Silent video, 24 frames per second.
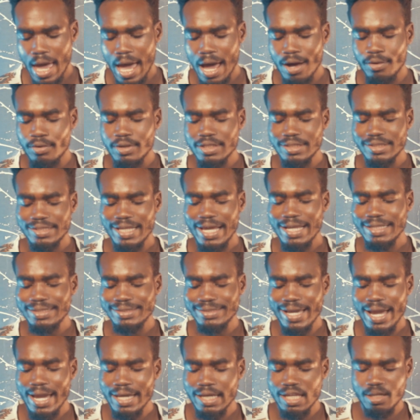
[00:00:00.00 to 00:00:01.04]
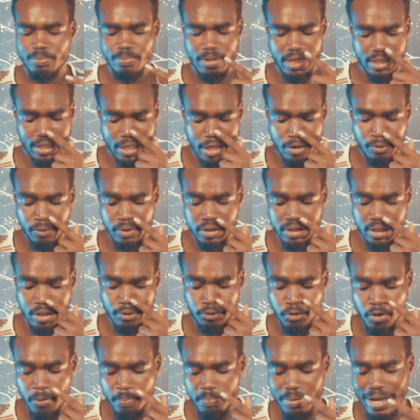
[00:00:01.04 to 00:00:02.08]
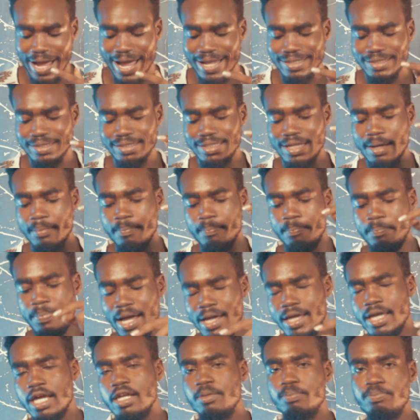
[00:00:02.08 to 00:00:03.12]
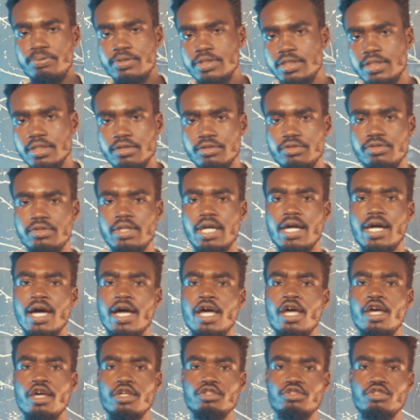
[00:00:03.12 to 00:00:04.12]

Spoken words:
I was then tied up again with a rope at the back and pushed into the car.